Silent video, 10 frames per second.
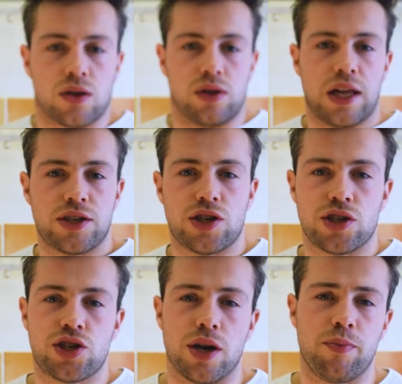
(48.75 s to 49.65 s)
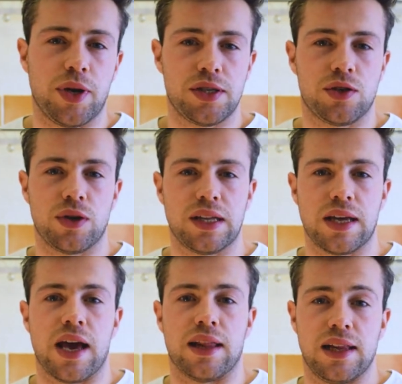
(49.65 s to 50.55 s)
So let's just jump into it
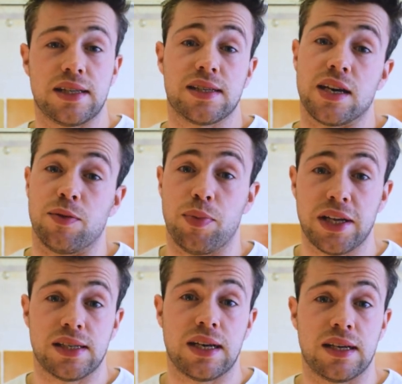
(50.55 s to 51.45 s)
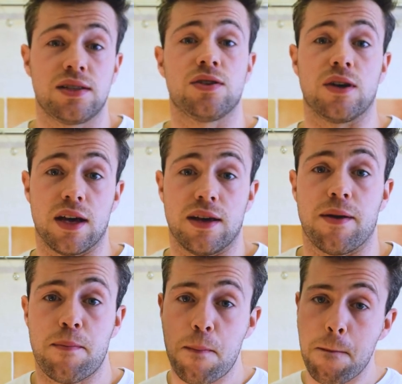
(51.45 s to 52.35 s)
and let's get better together.